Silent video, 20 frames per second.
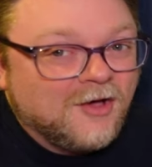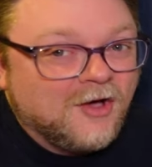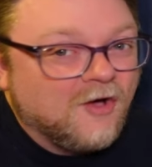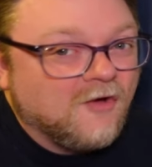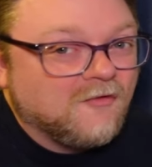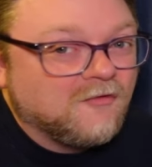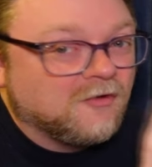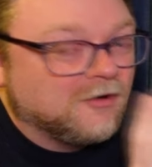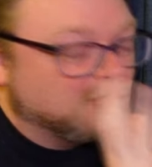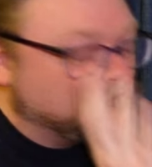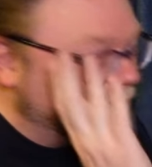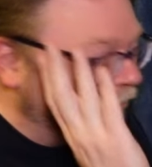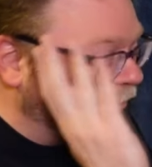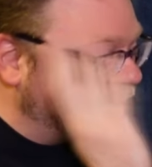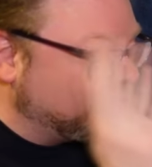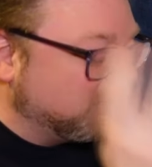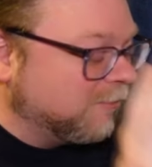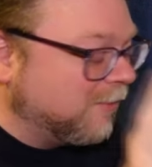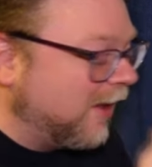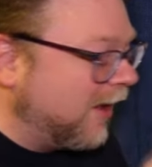over
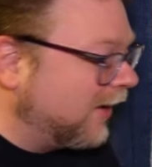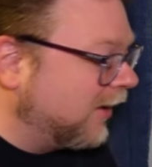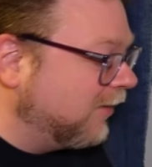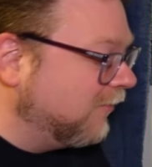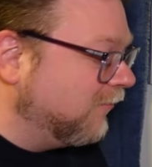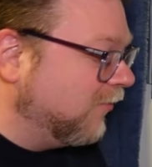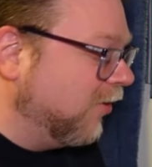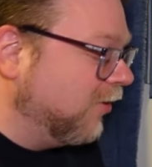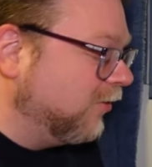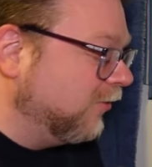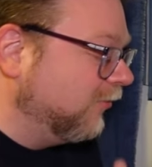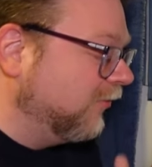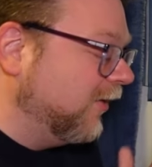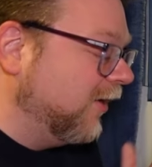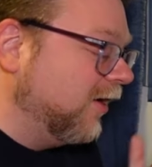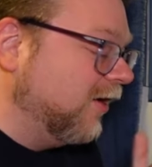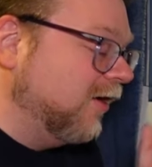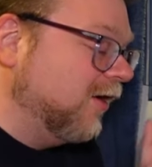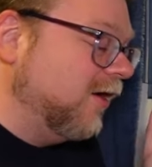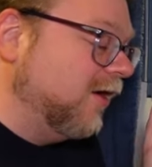with the backing vocals
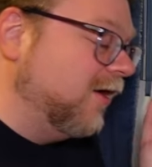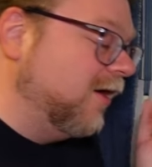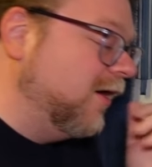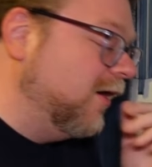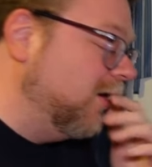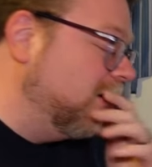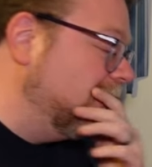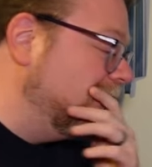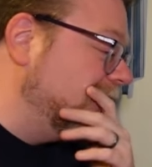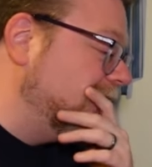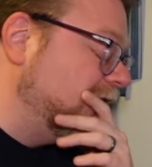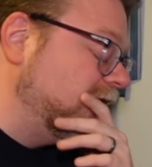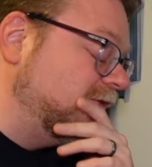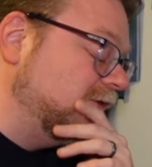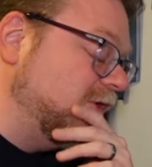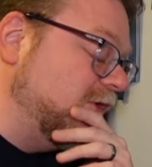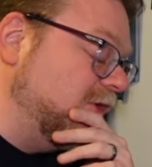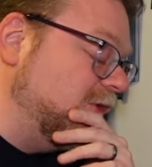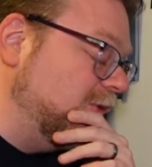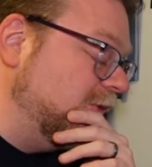there.
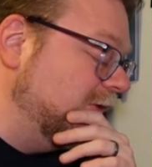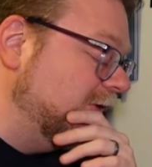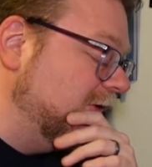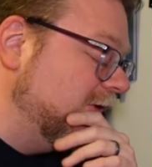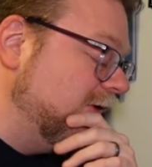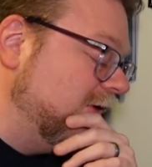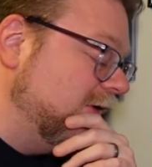So...